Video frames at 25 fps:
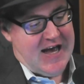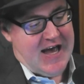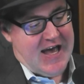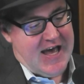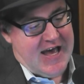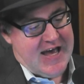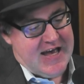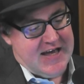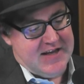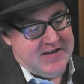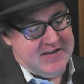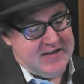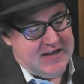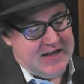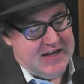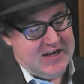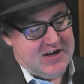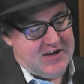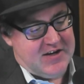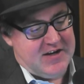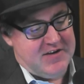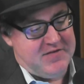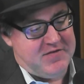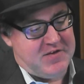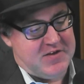And he
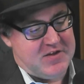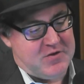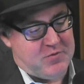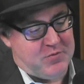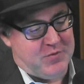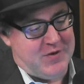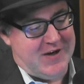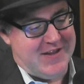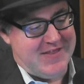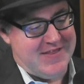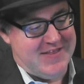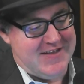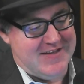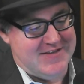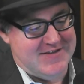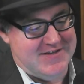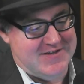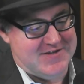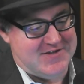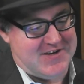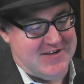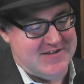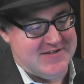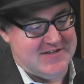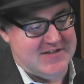identified that one thing the
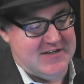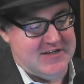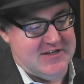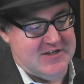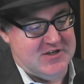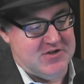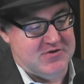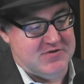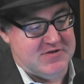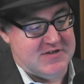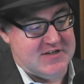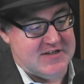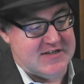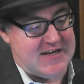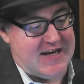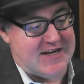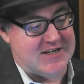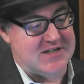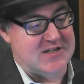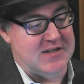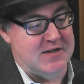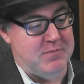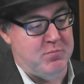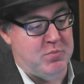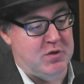Australians need to do is just
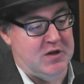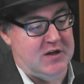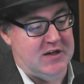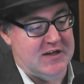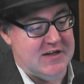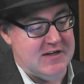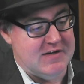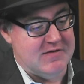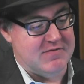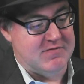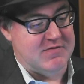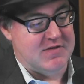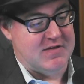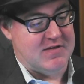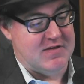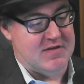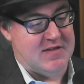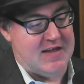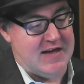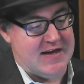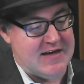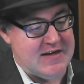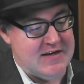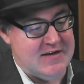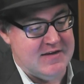actually believe that
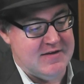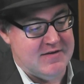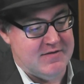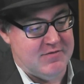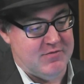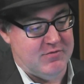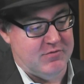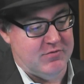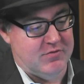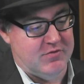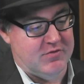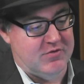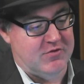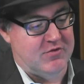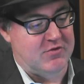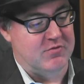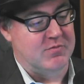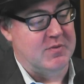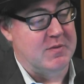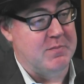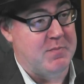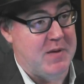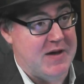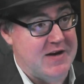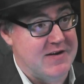they could
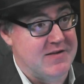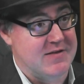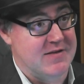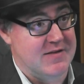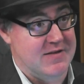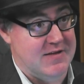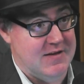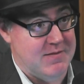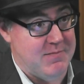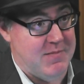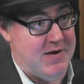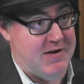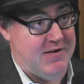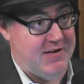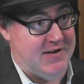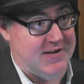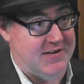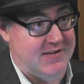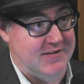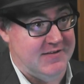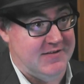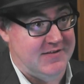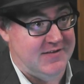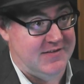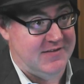be better than the
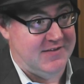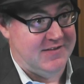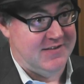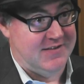Americans.